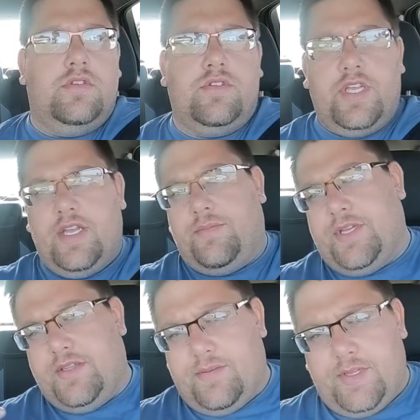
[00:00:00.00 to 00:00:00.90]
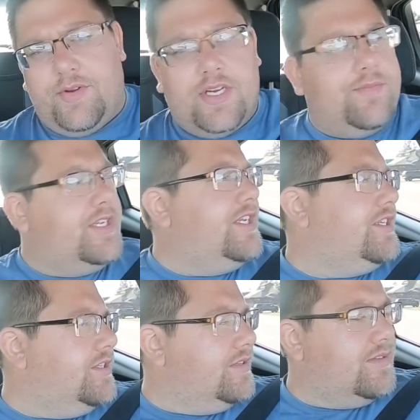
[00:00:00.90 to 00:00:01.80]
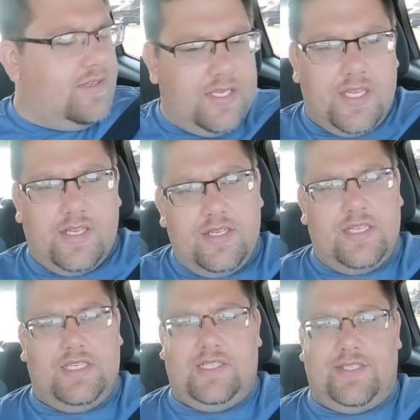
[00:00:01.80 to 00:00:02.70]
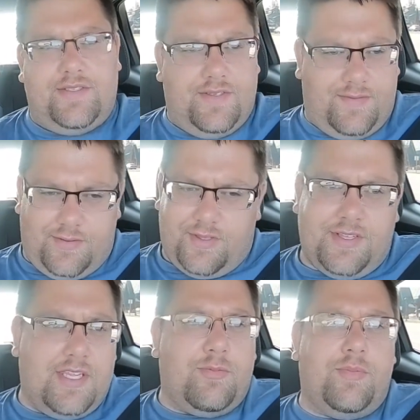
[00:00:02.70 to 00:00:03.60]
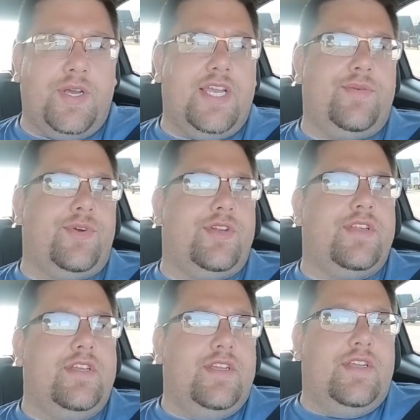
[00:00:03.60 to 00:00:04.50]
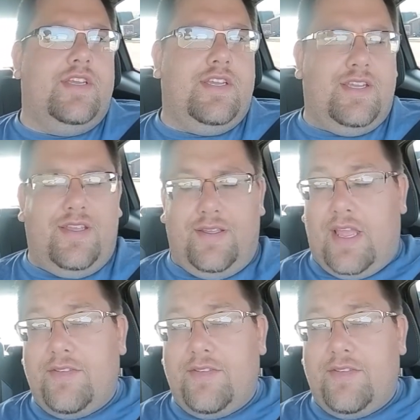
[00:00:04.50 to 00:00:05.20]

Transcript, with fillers: so yeah, my recommendation again is, if you're thinking about buying one, you